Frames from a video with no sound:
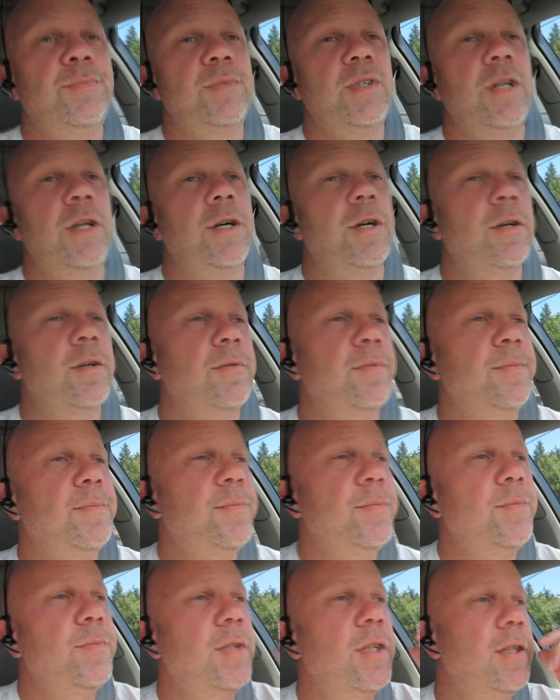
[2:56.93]
you know,
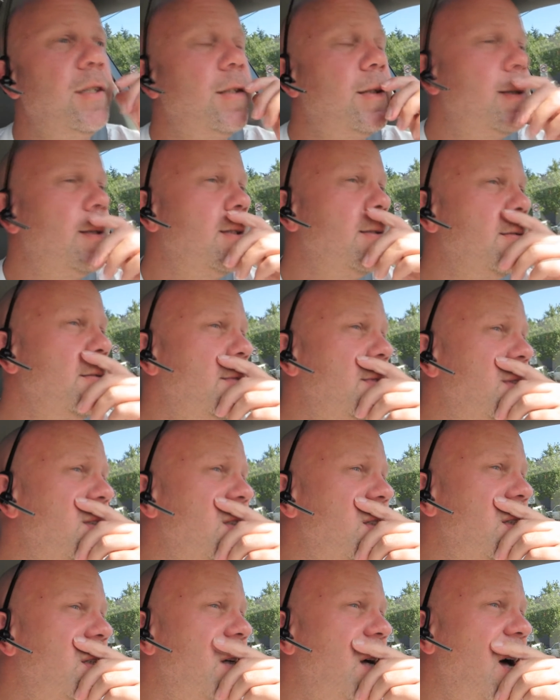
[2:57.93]
that's
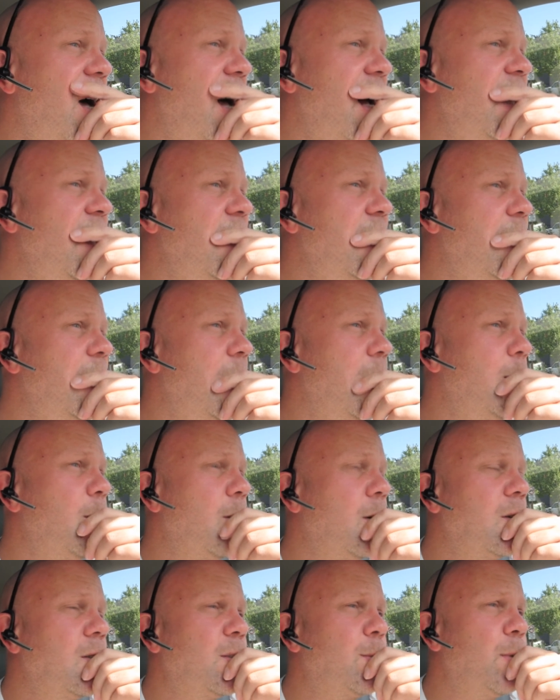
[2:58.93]
on YouTube
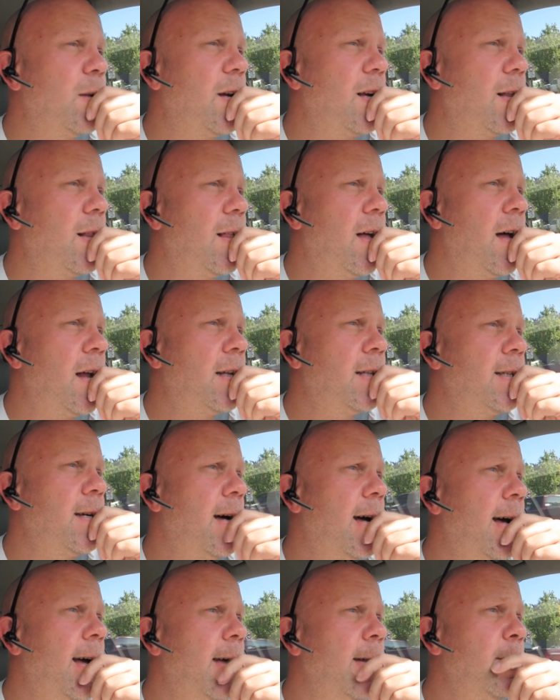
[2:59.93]
or is spending a lot of
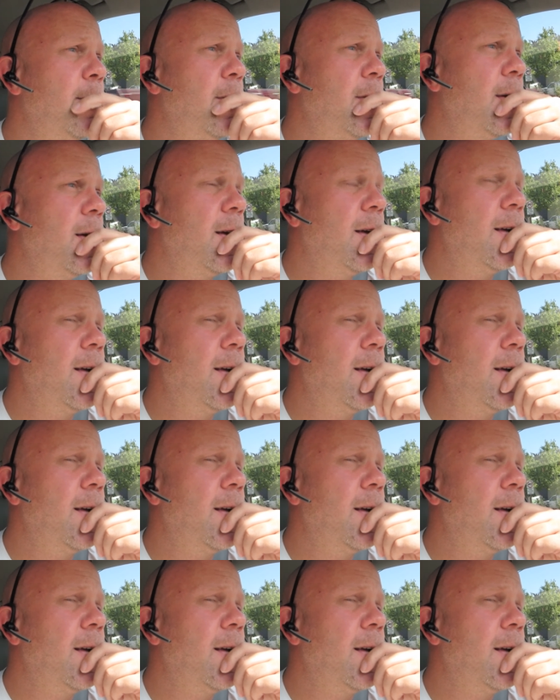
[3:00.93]
time,